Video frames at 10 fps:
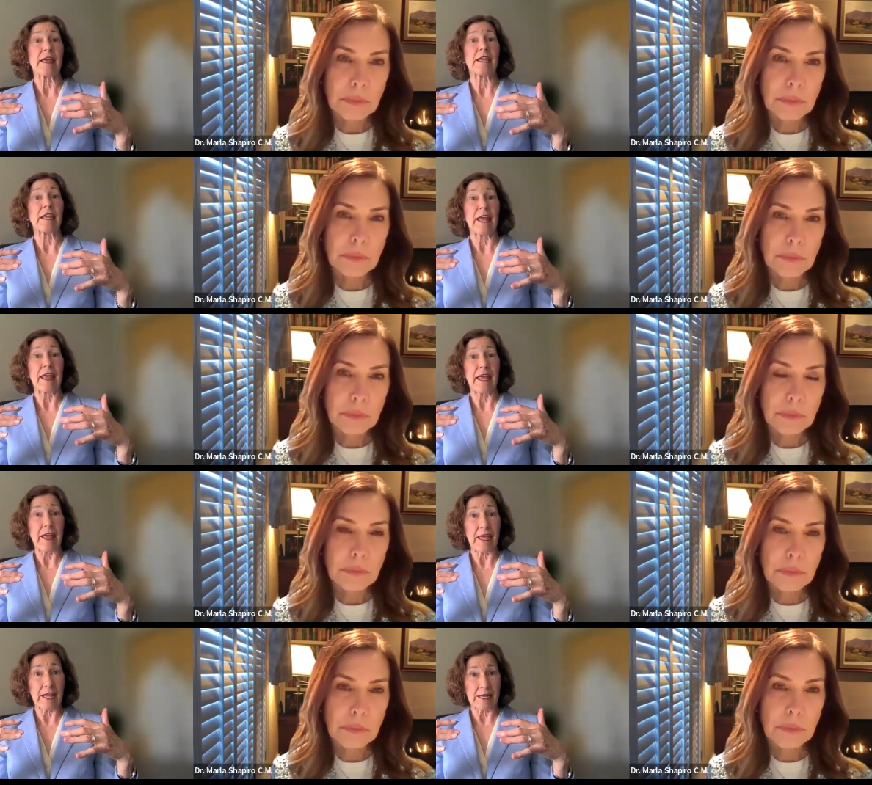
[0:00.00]
Speaker 1: And,
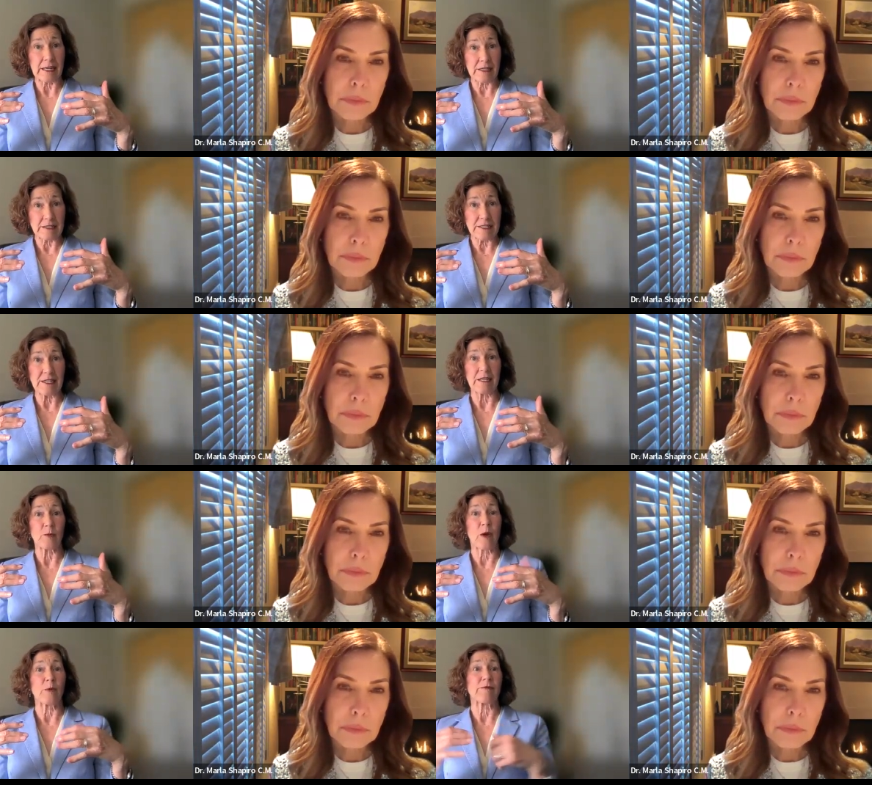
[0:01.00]
and
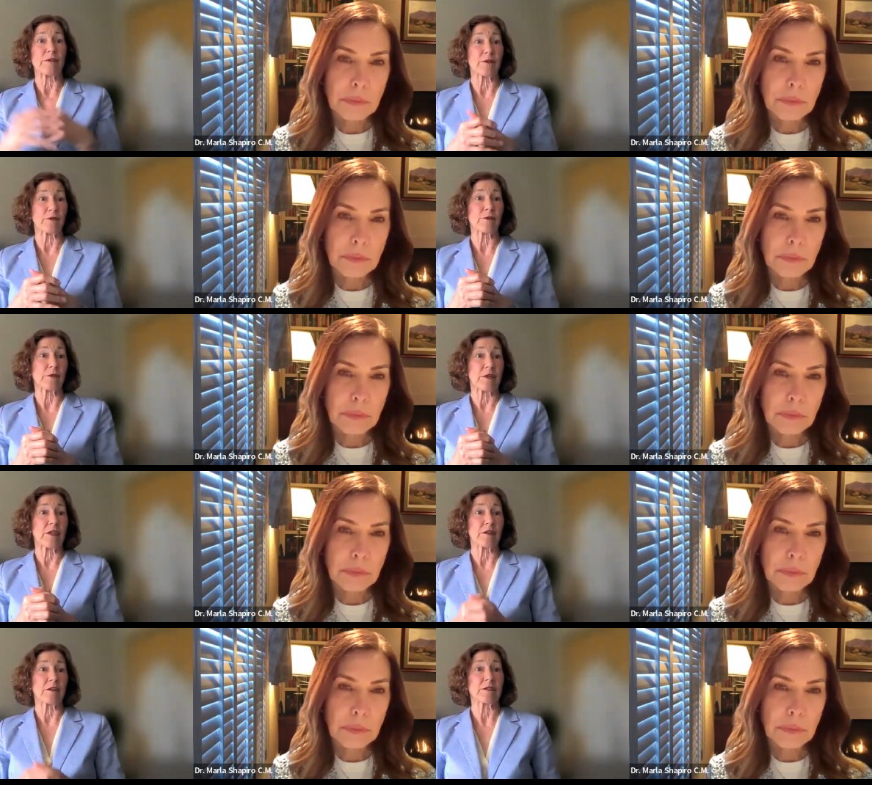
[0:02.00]
indeed, what we've learned through the
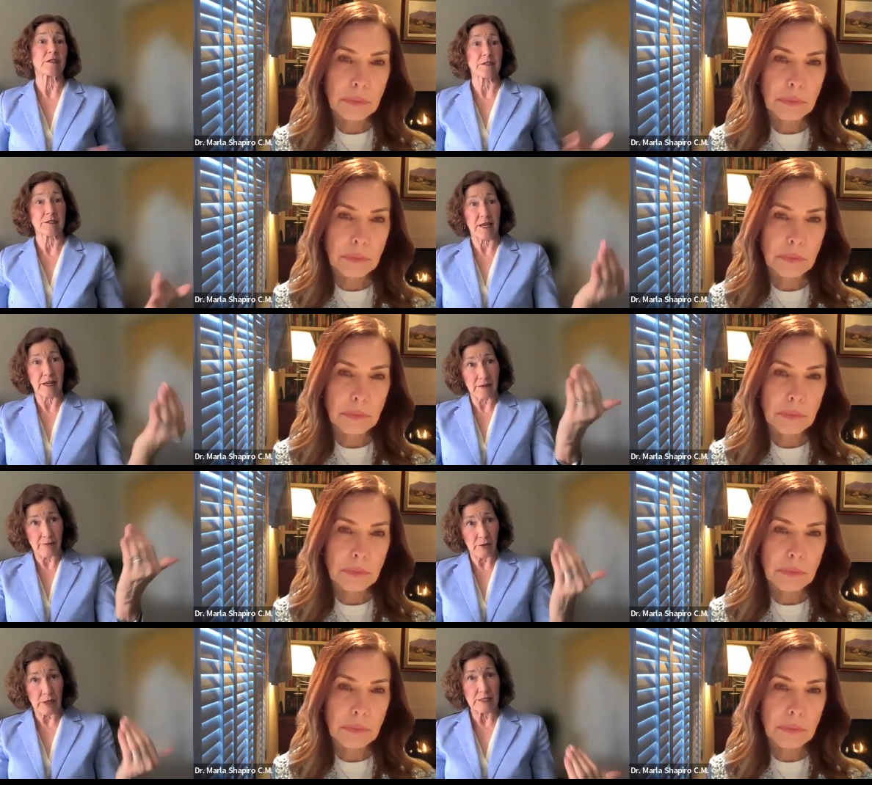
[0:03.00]
years is that
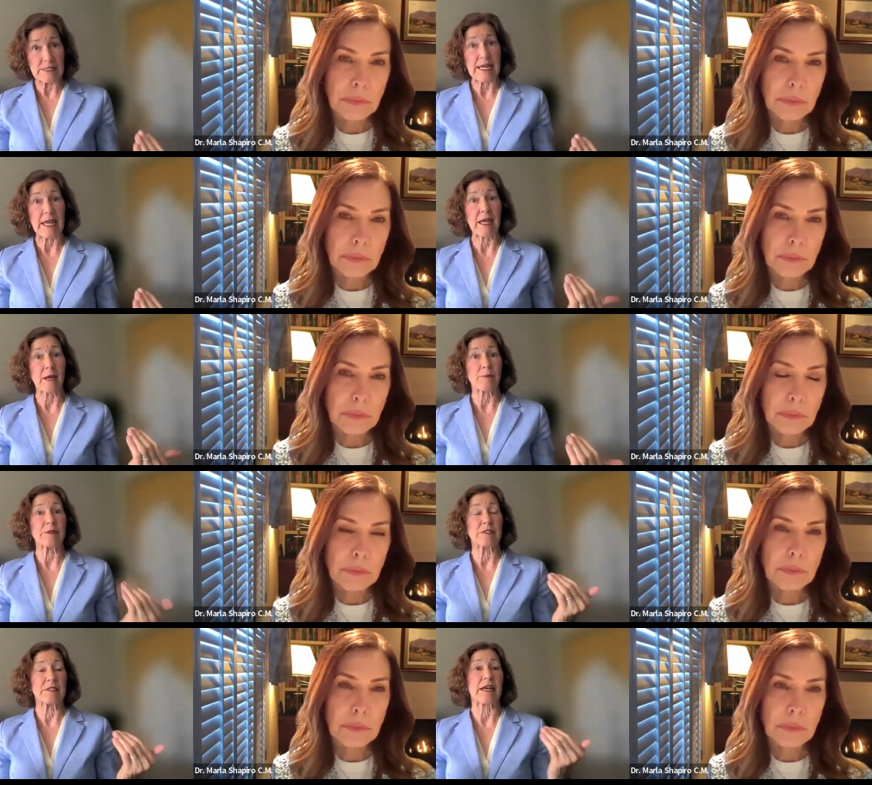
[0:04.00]
if you can tamp
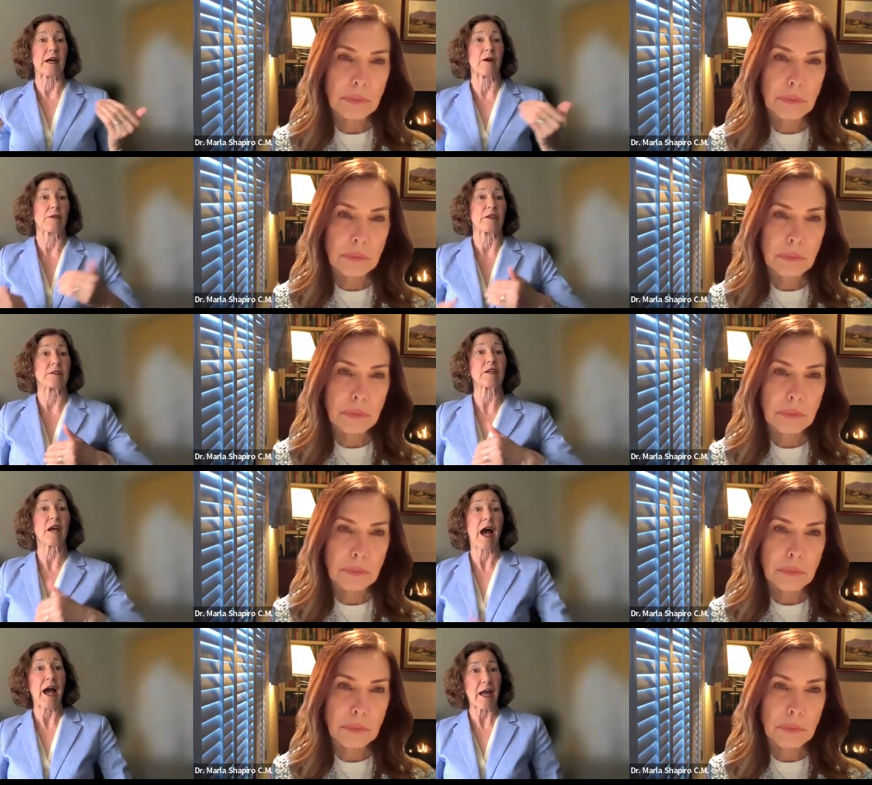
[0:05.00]
down
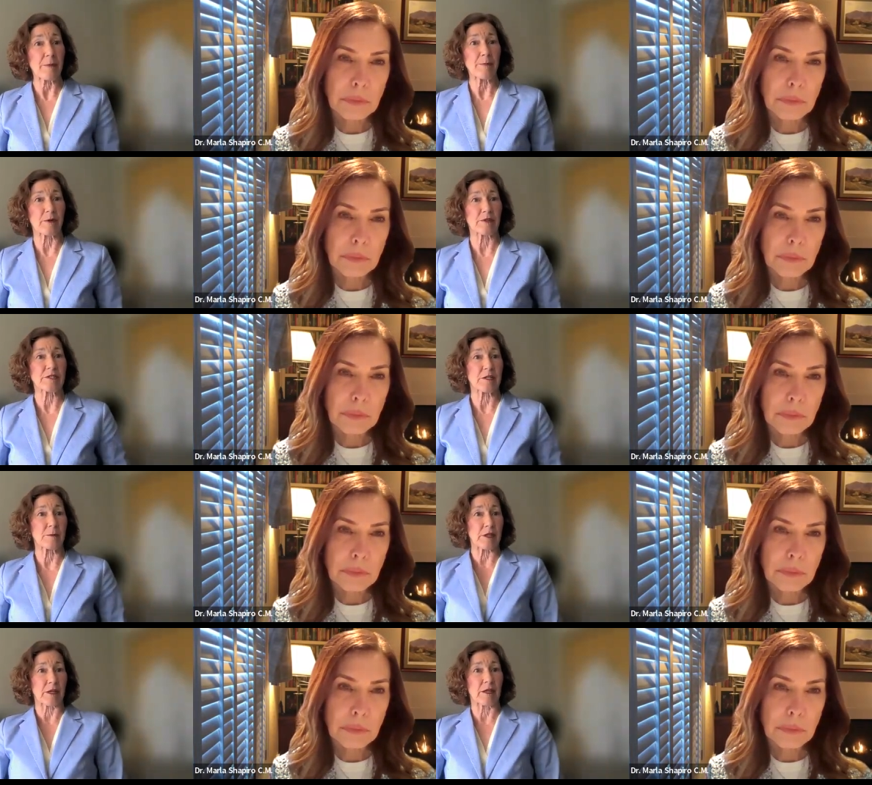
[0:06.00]
these
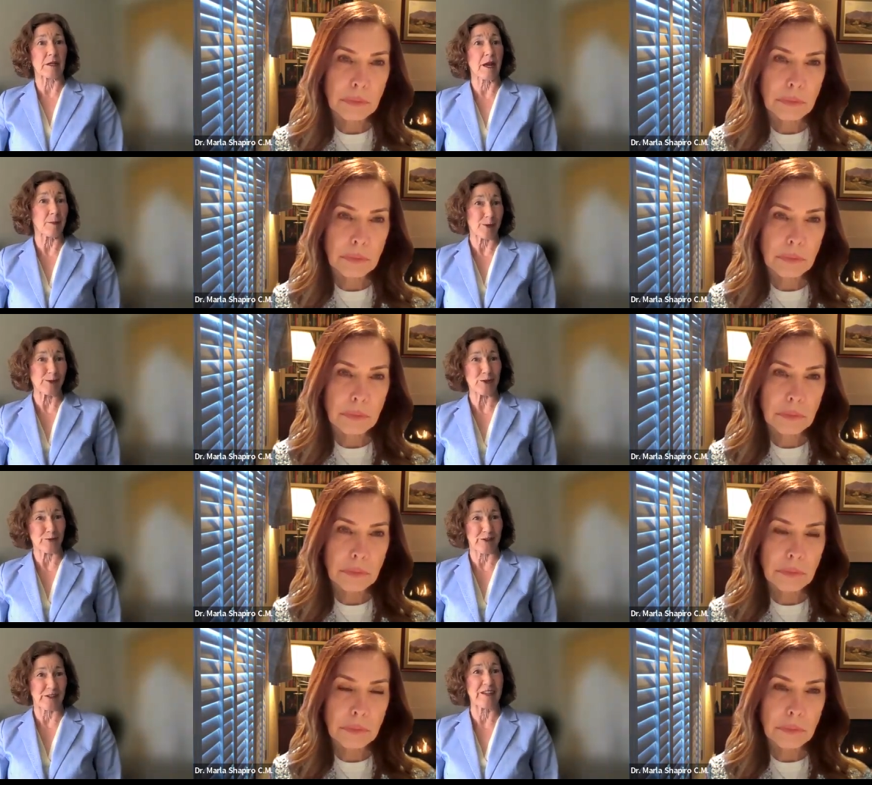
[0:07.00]
hyperstimulated,
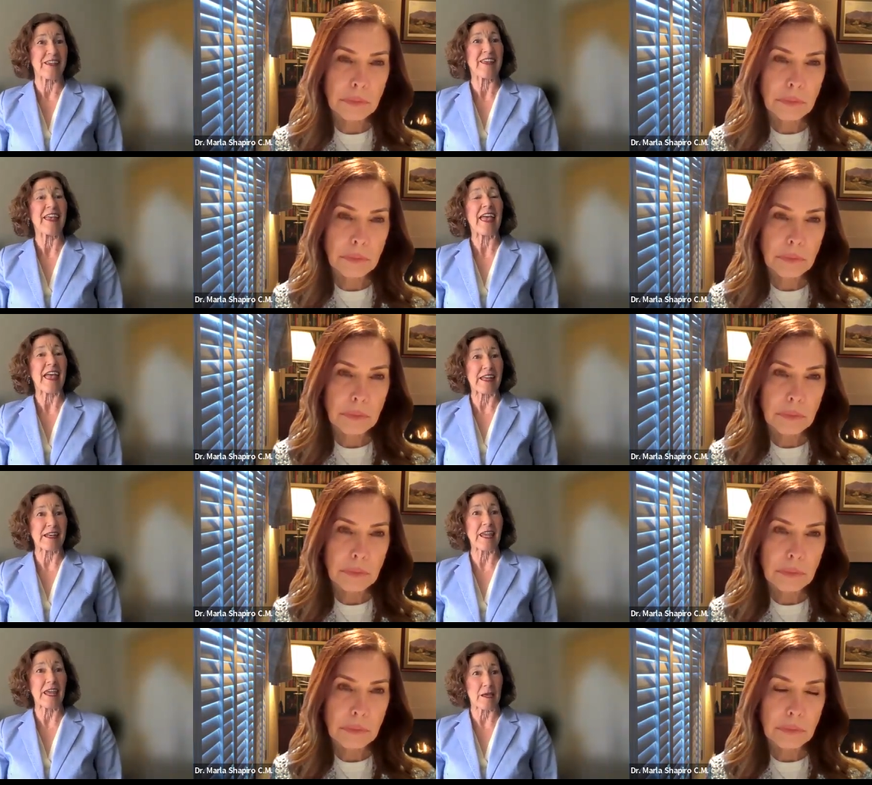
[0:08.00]
hypertrophy
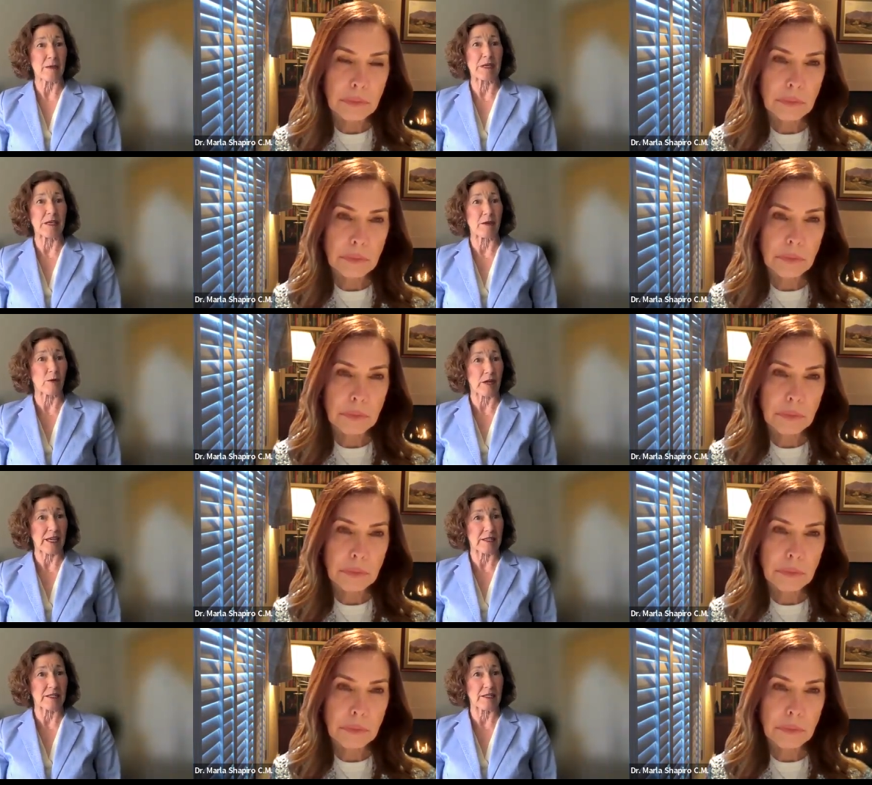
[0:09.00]
N K B or
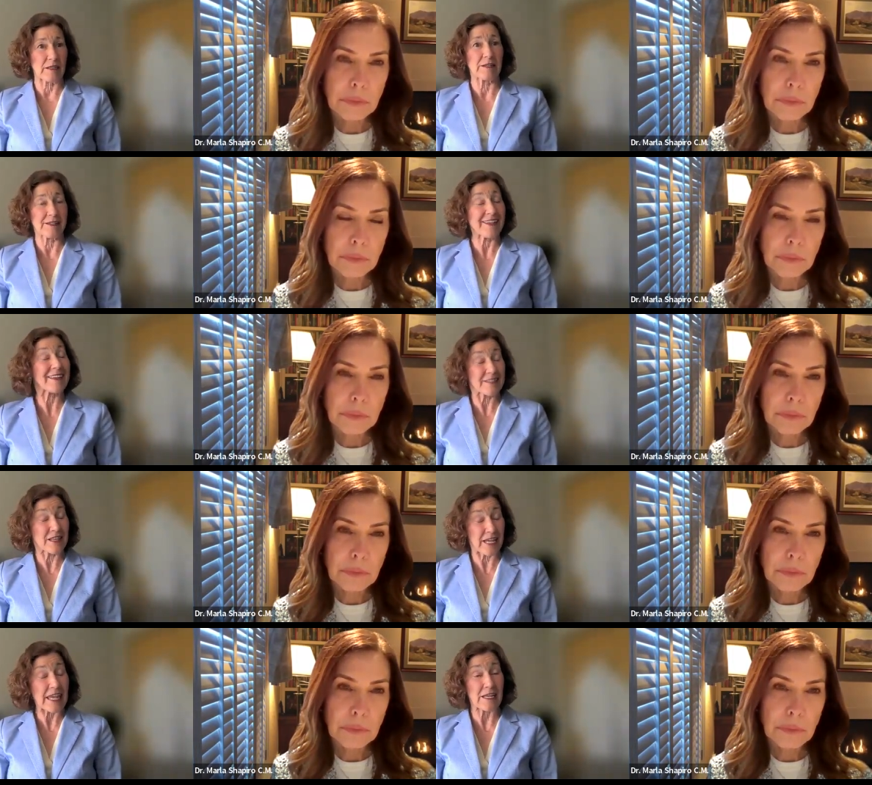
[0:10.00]
KNDy,
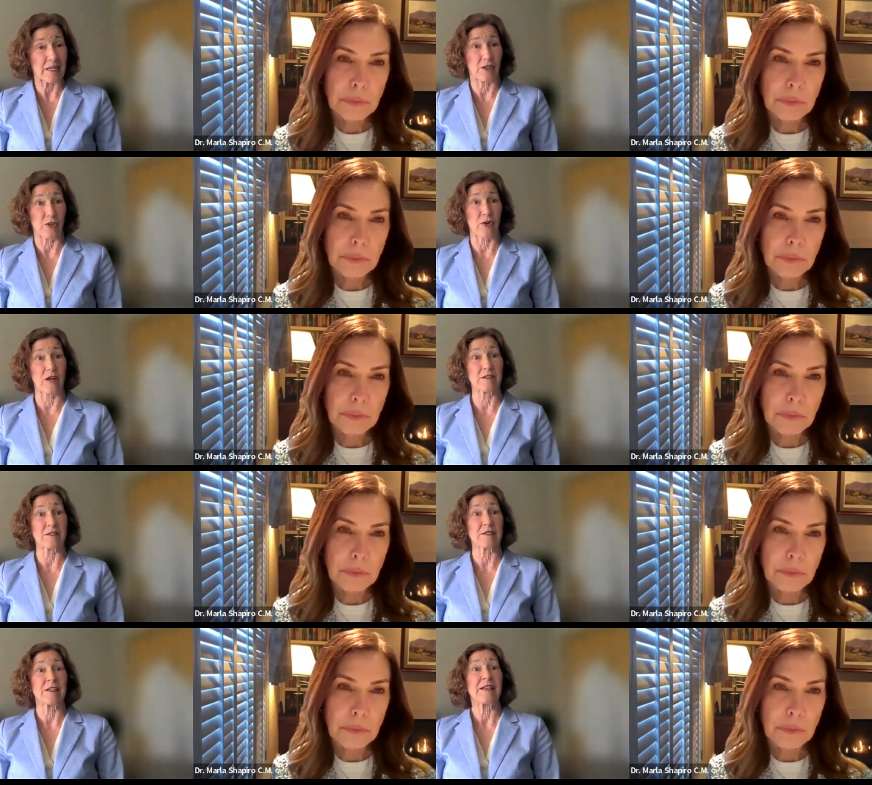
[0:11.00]
the KNDy neurons,